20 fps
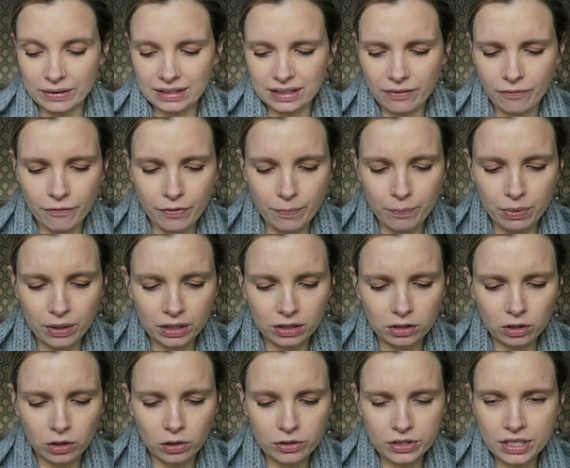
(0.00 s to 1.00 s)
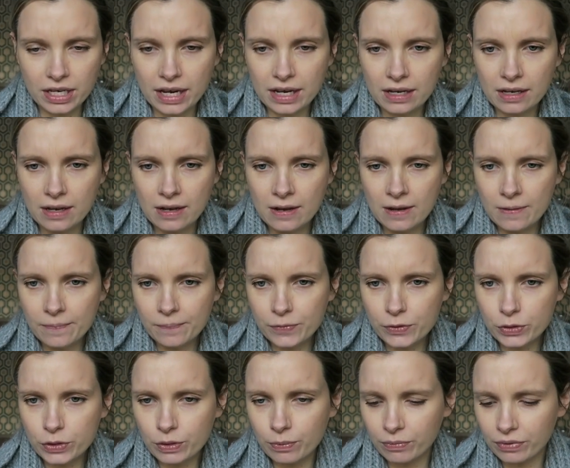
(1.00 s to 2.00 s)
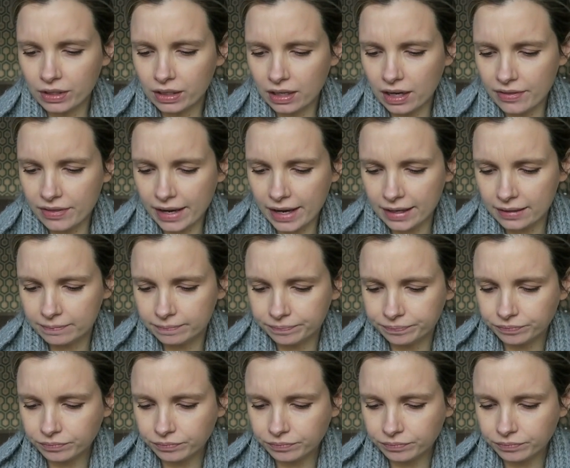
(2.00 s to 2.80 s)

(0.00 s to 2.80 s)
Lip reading: Is it for blood clotting or something like that?